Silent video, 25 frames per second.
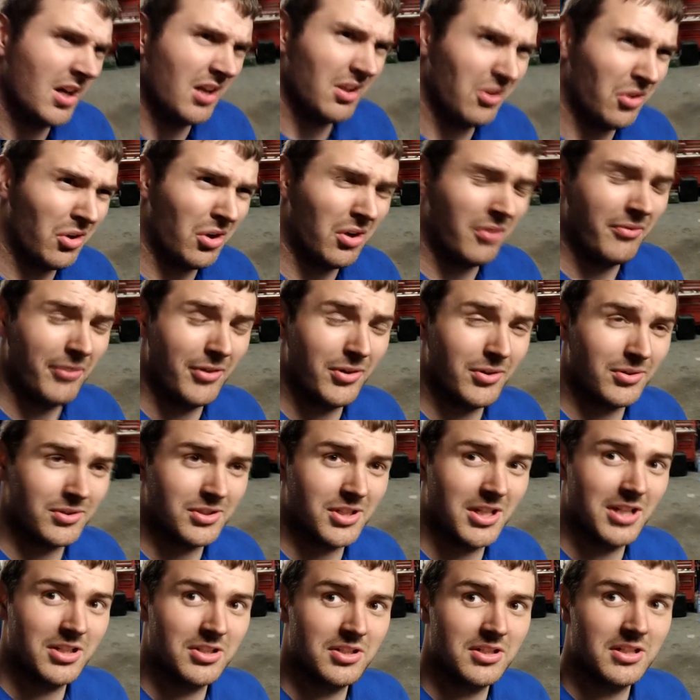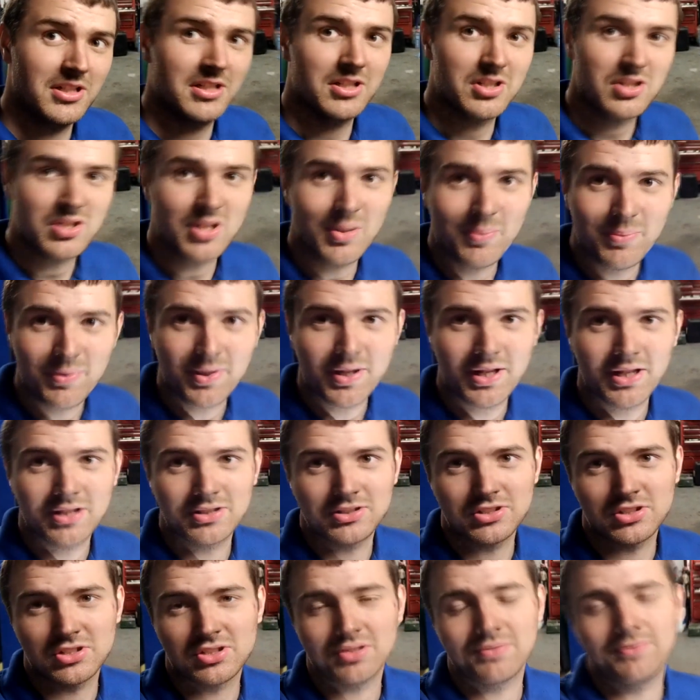A lot of folks said you needed some
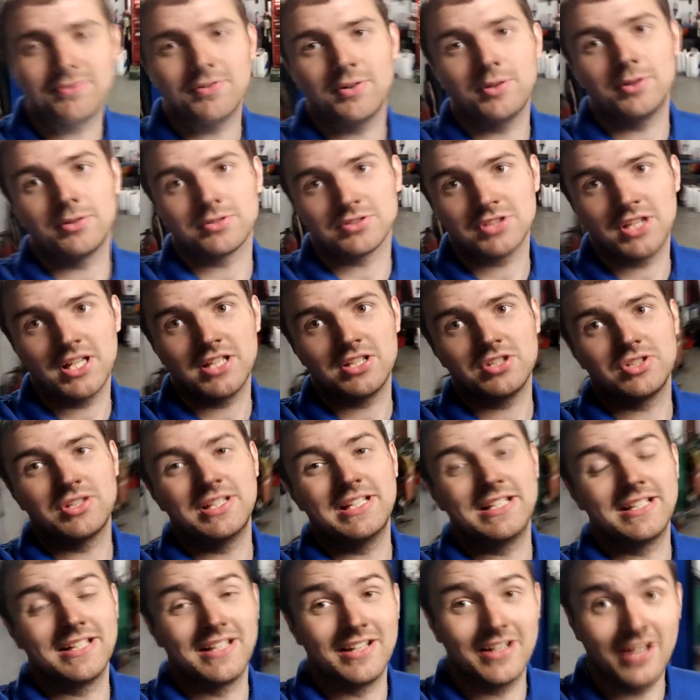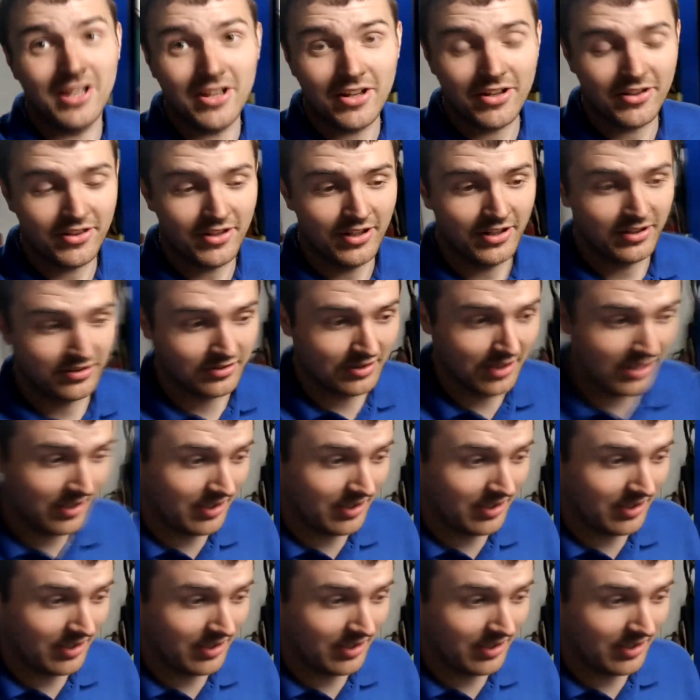things and some folks said you needed another thing,